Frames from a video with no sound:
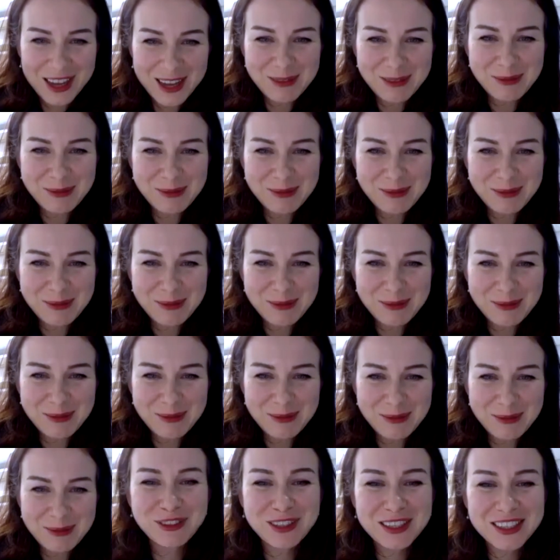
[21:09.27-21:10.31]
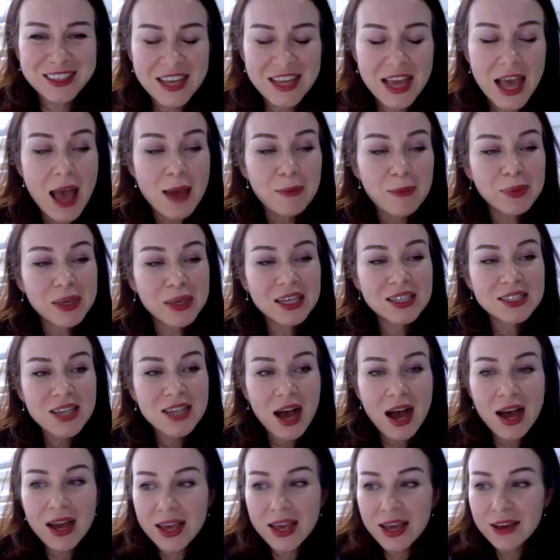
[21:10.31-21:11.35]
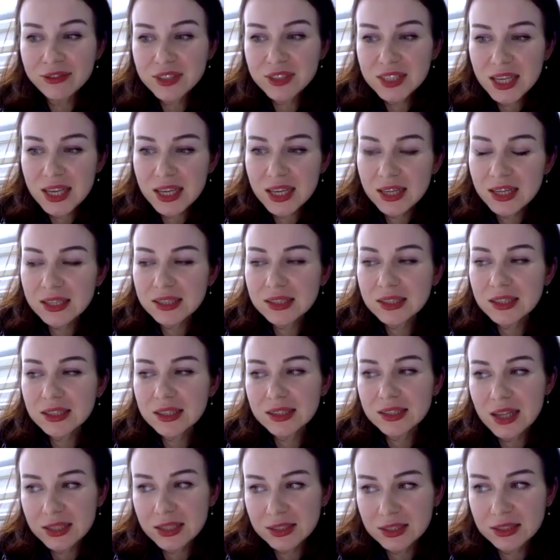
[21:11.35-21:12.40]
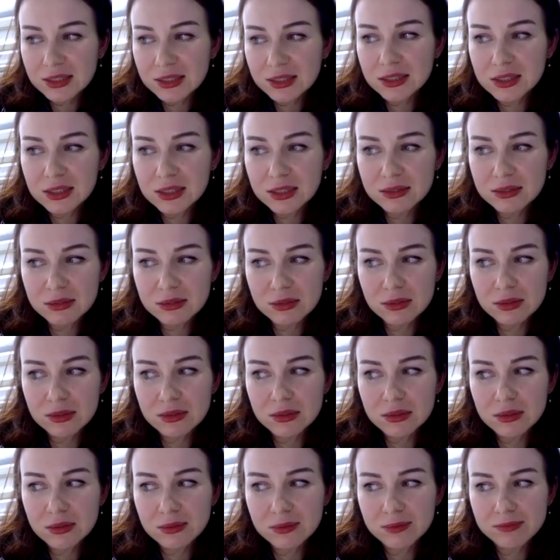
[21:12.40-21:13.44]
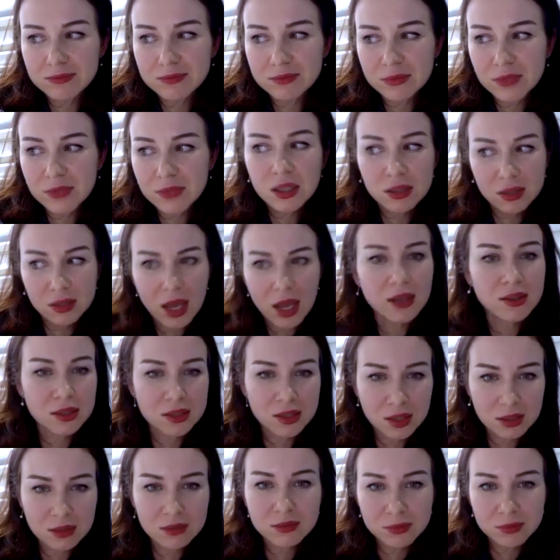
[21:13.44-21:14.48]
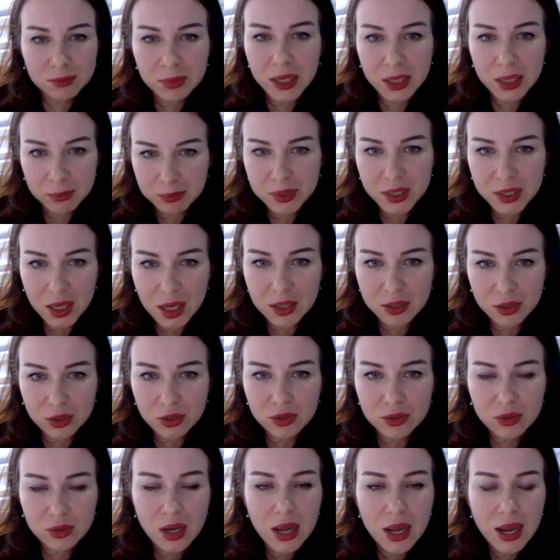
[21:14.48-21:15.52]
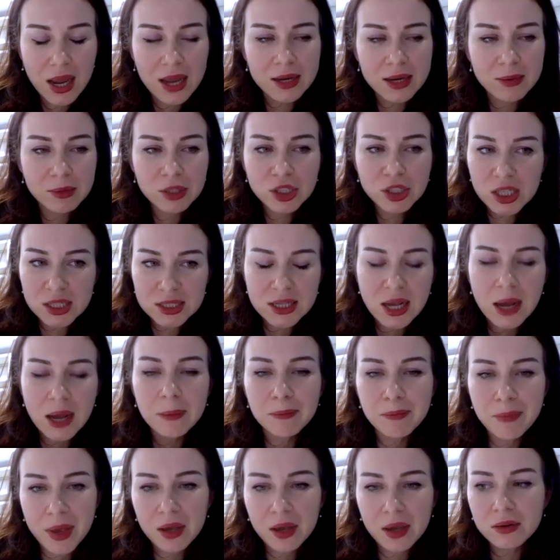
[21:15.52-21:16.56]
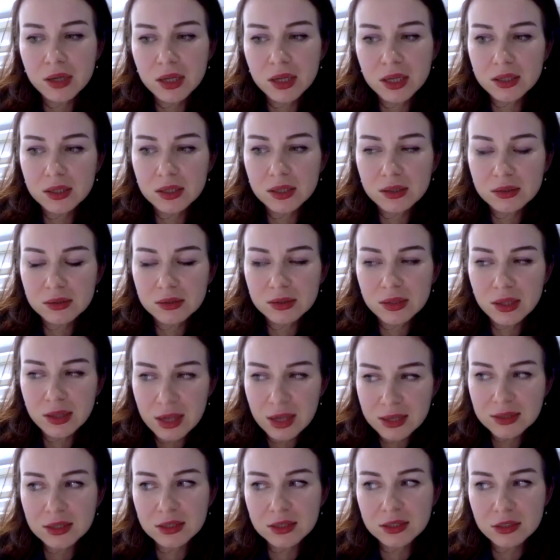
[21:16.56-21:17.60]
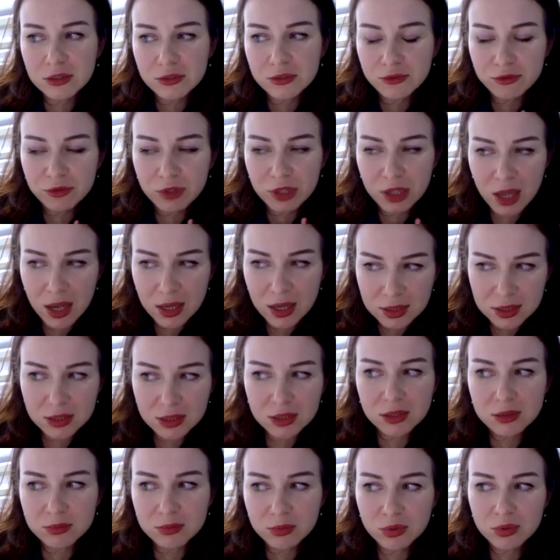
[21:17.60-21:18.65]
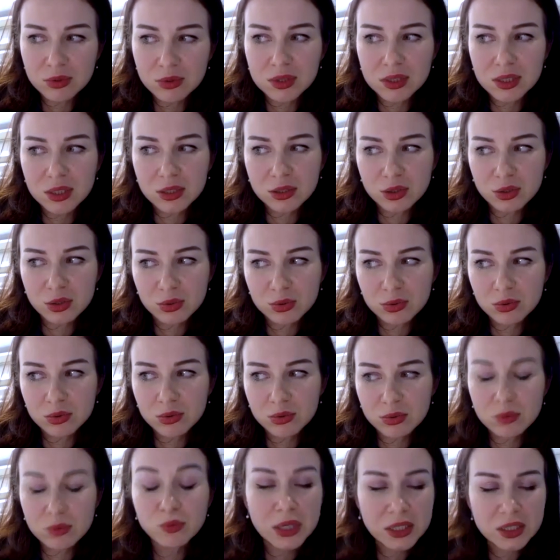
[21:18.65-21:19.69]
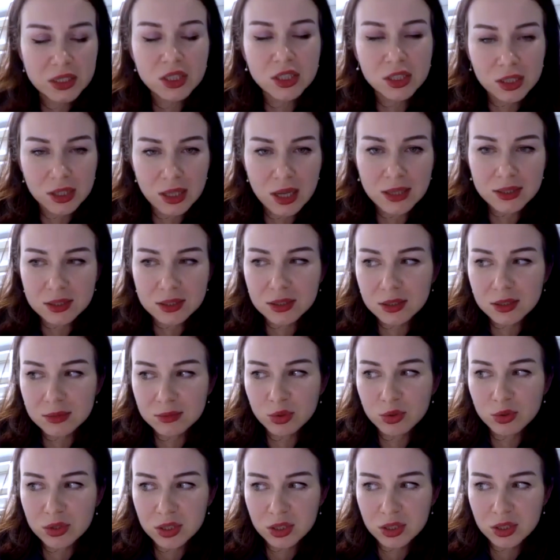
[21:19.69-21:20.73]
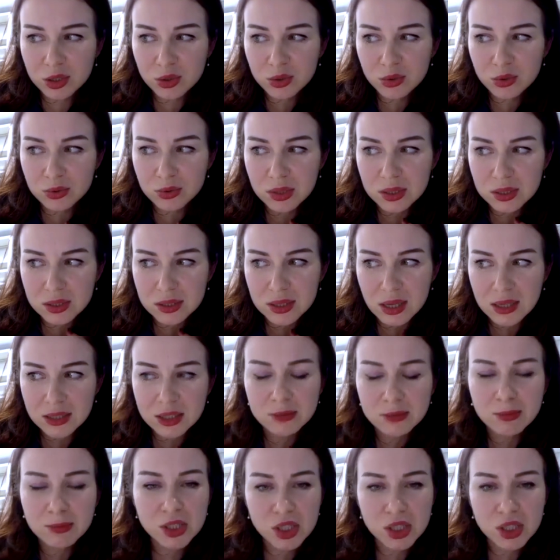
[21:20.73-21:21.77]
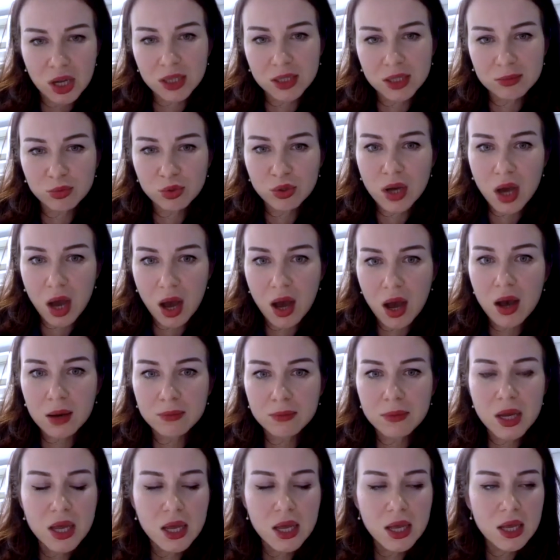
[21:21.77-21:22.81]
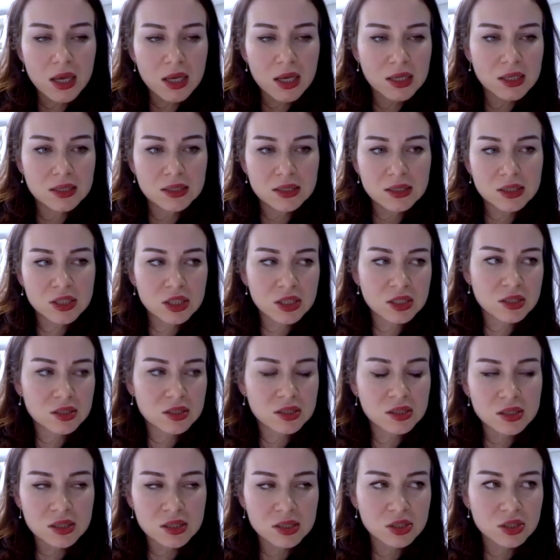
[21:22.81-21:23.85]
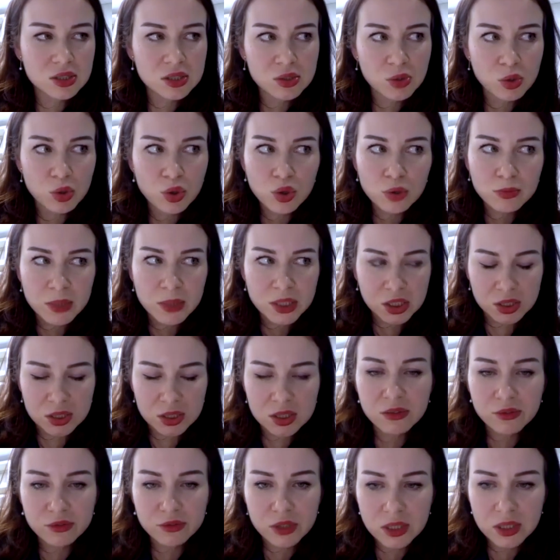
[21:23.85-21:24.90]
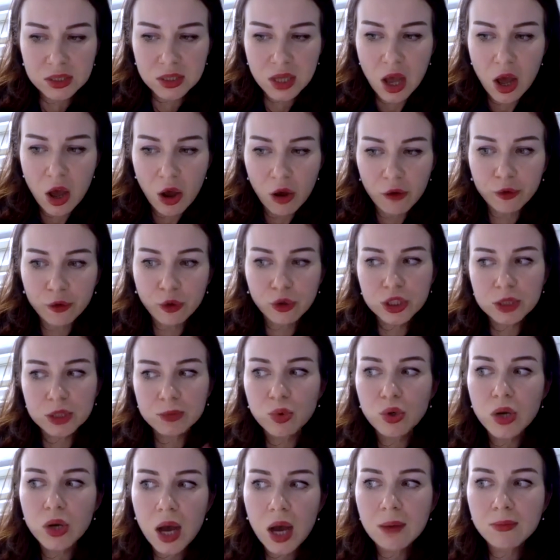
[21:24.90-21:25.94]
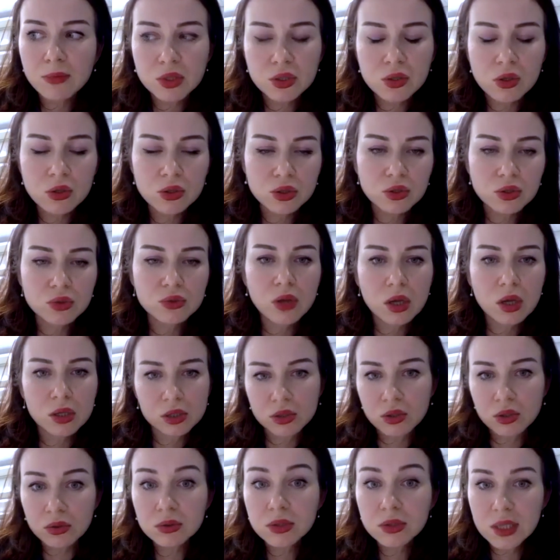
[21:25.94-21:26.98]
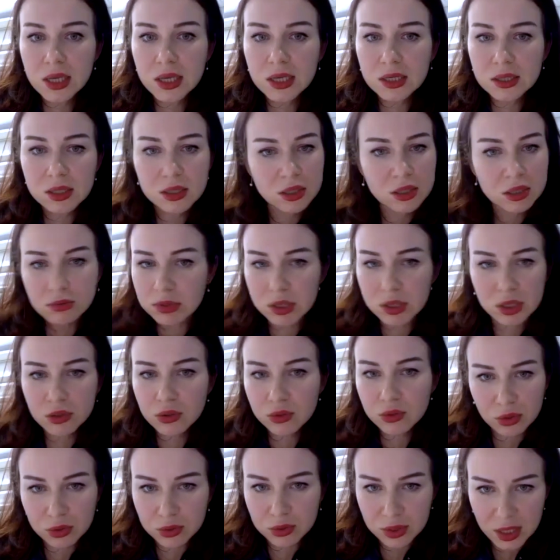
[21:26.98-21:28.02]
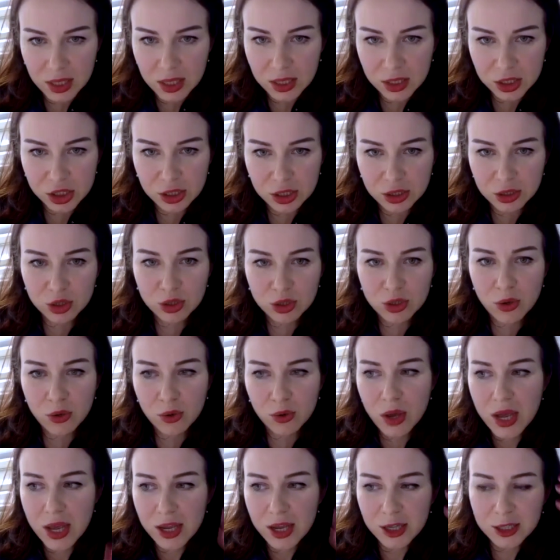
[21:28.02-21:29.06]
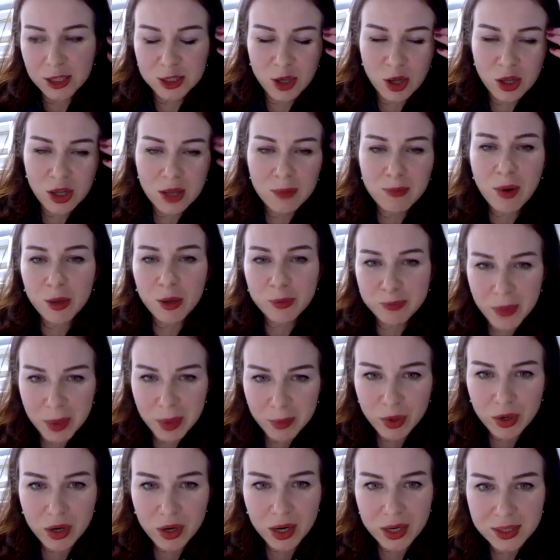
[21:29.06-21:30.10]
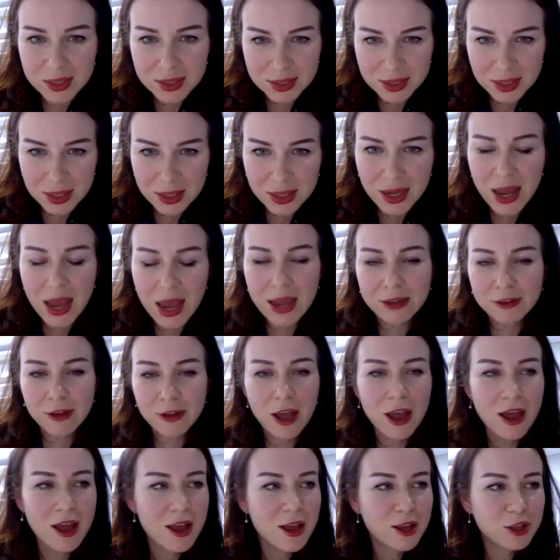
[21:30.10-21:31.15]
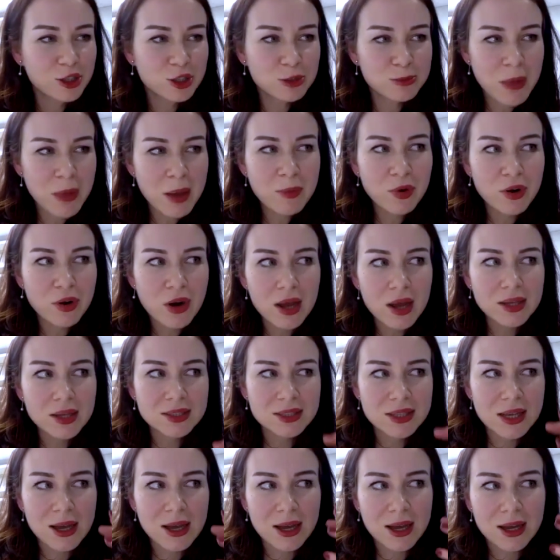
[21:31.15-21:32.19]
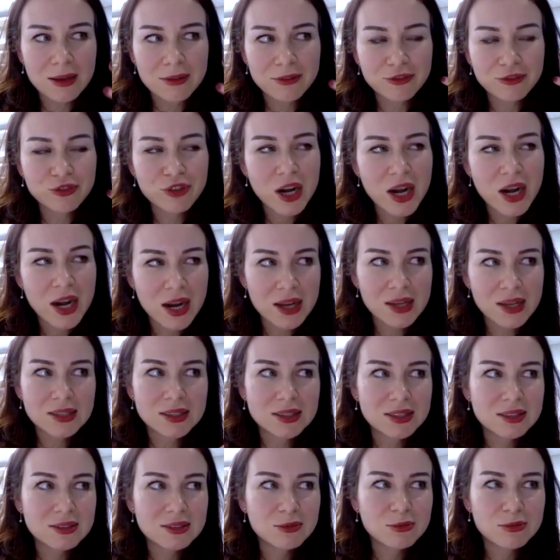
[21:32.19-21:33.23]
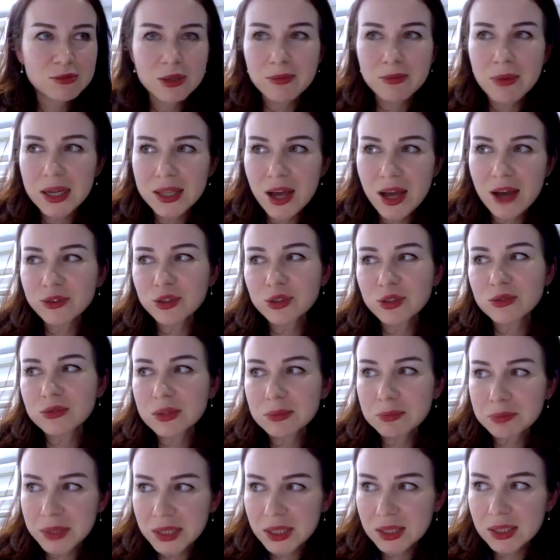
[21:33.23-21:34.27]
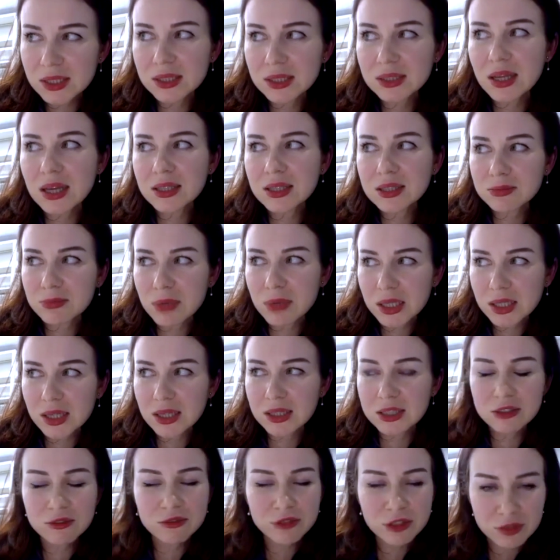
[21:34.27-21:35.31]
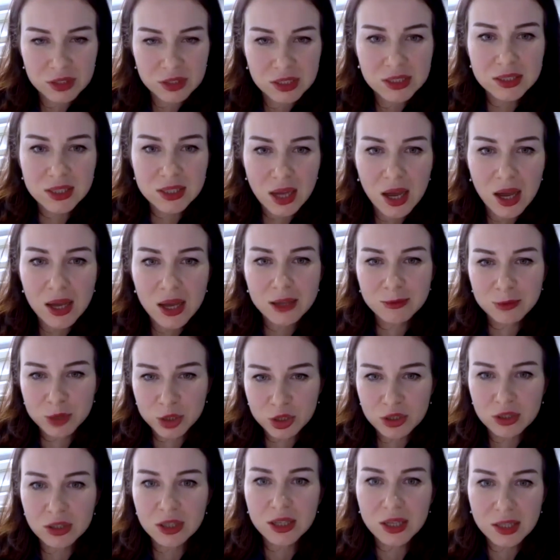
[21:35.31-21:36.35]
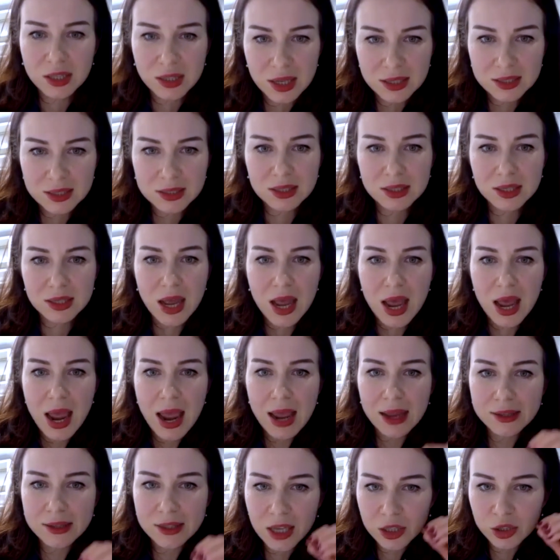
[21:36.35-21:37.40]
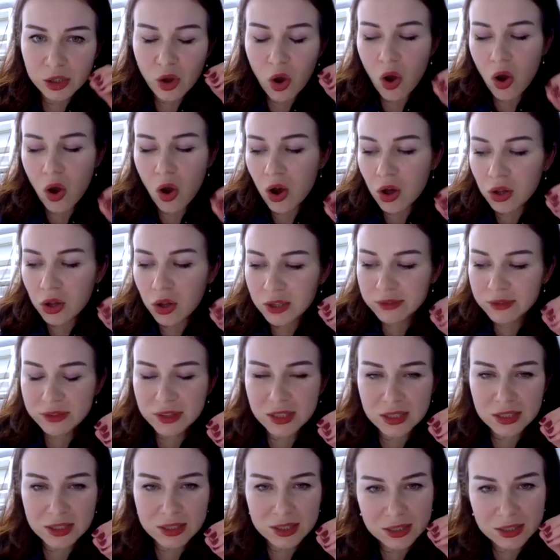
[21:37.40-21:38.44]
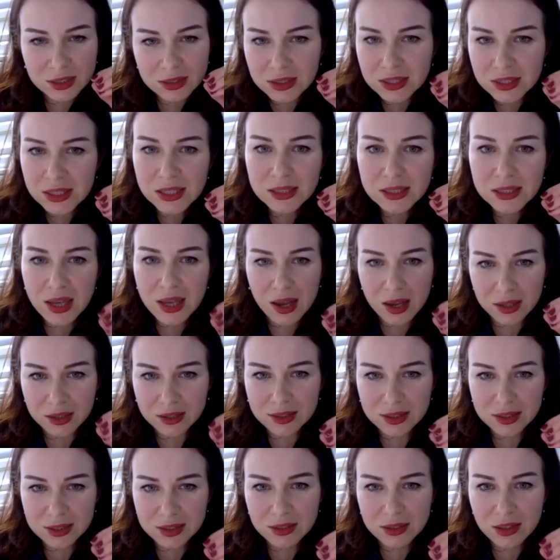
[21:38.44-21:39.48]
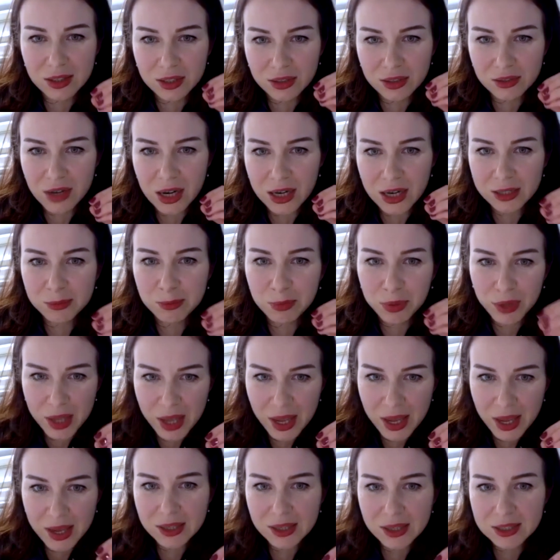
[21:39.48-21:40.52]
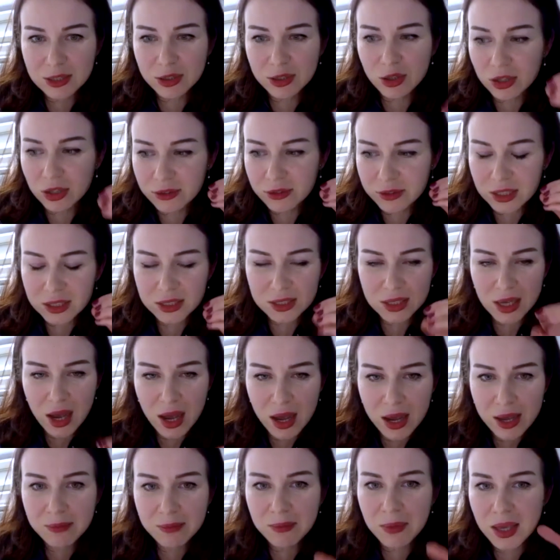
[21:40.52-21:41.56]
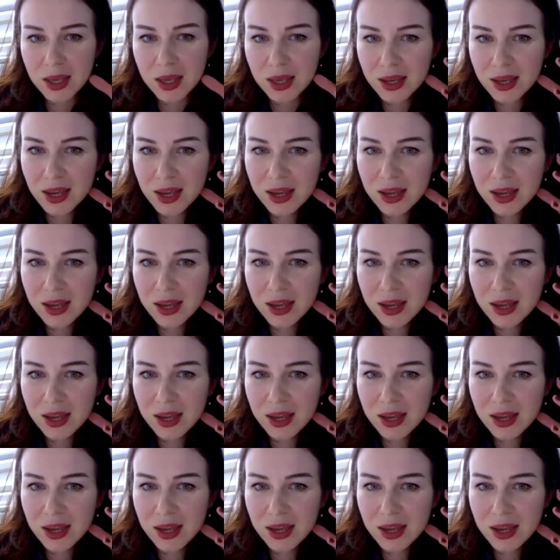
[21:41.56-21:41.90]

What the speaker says: I mean, they're really, because I have taken lessons in Canada playing piano. And I mean, just comparing the lessons of classical music to Western classical music to this Azerbaijani Mugham is just so much difference. Of course, Mugham is also not notated. There is no notation. So it's all about memorizing. And to memorize a phrase, we might have to repeat it as many as 50 times during a lesson and get all of these details in the right place and all of the timing.